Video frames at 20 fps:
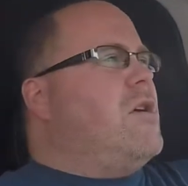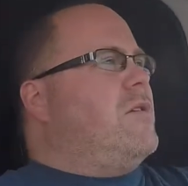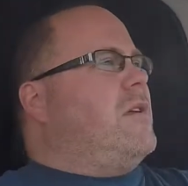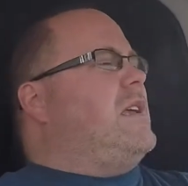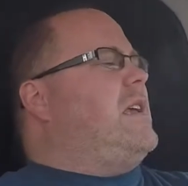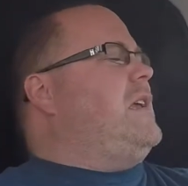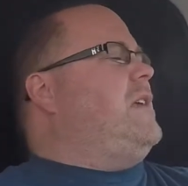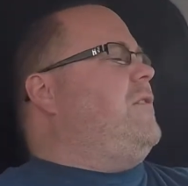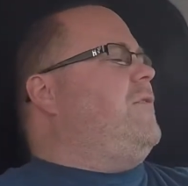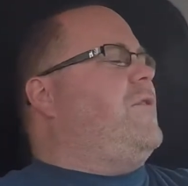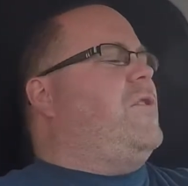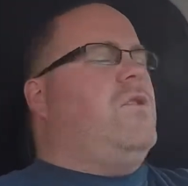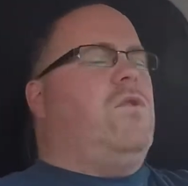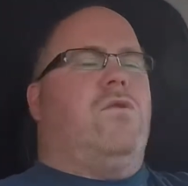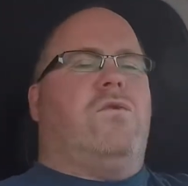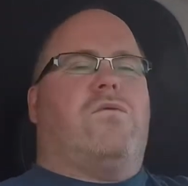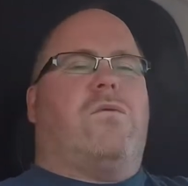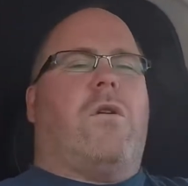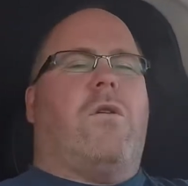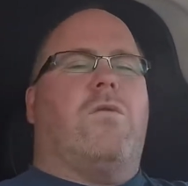heat
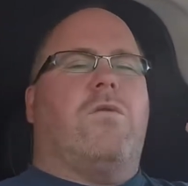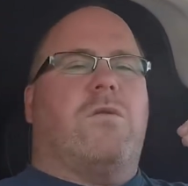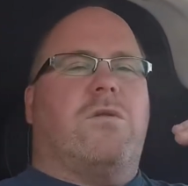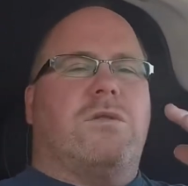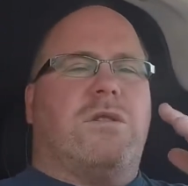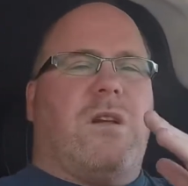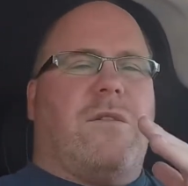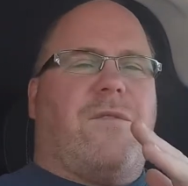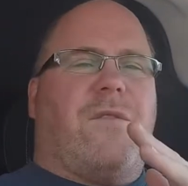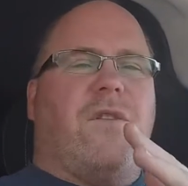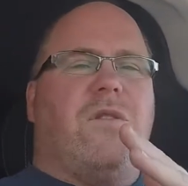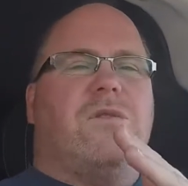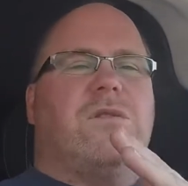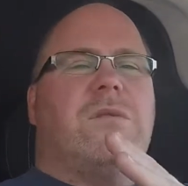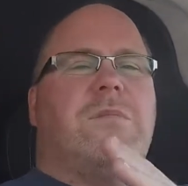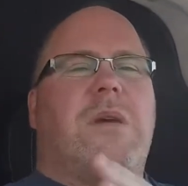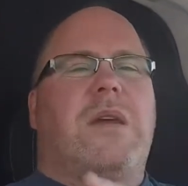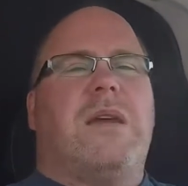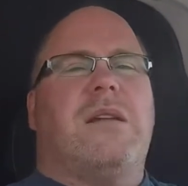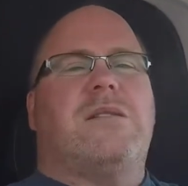fuse rollers that fuse
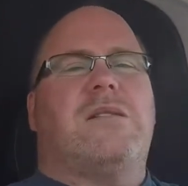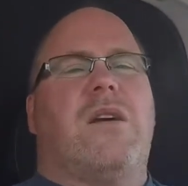them in.